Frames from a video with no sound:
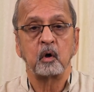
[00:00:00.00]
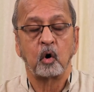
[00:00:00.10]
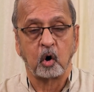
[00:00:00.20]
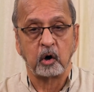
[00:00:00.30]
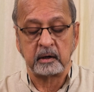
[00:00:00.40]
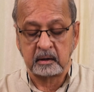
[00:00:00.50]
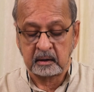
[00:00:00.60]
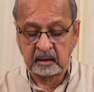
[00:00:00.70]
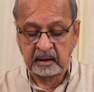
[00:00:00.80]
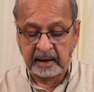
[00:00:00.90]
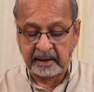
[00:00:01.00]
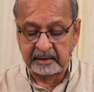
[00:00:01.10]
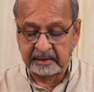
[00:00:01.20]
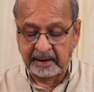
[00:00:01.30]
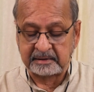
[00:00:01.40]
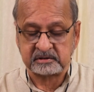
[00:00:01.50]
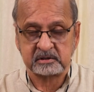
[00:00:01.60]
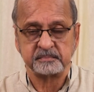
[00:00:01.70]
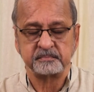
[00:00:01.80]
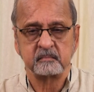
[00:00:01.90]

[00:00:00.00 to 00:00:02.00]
oil and gas.